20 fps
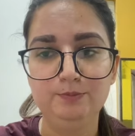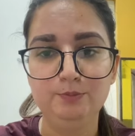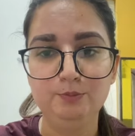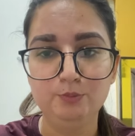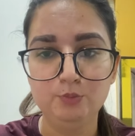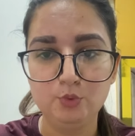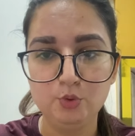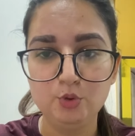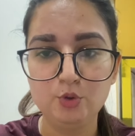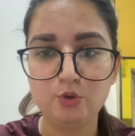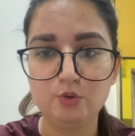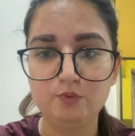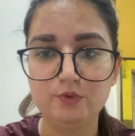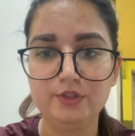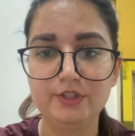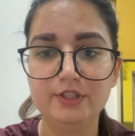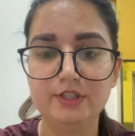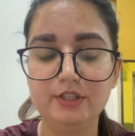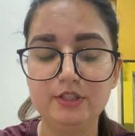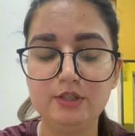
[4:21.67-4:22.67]

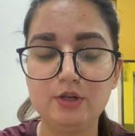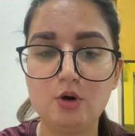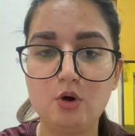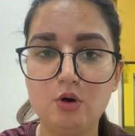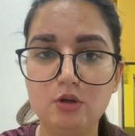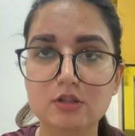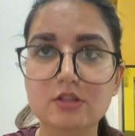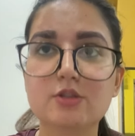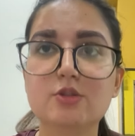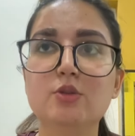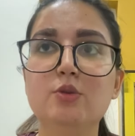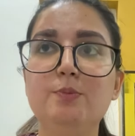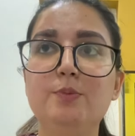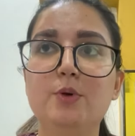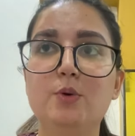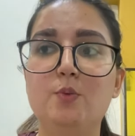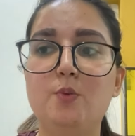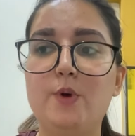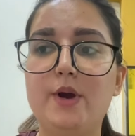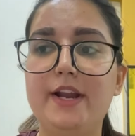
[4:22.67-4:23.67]
Moreover, it also
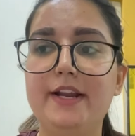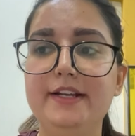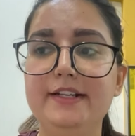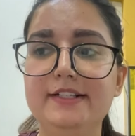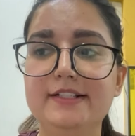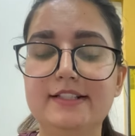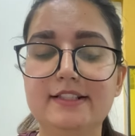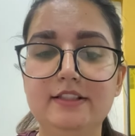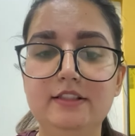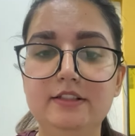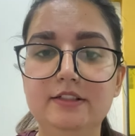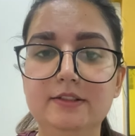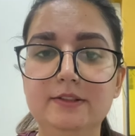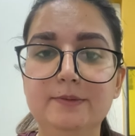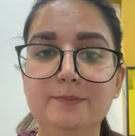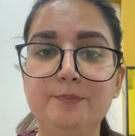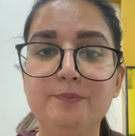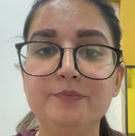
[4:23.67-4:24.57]
provides the